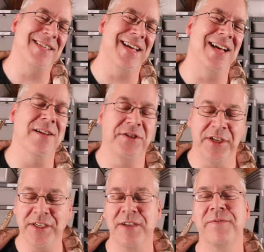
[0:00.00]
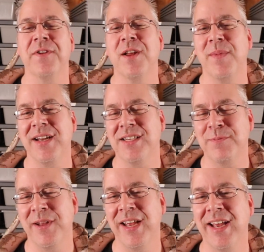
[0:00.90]
sell just to fill up my
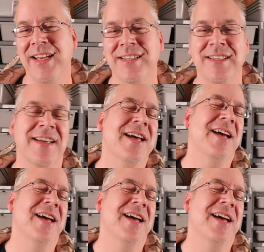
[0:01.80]
display cases.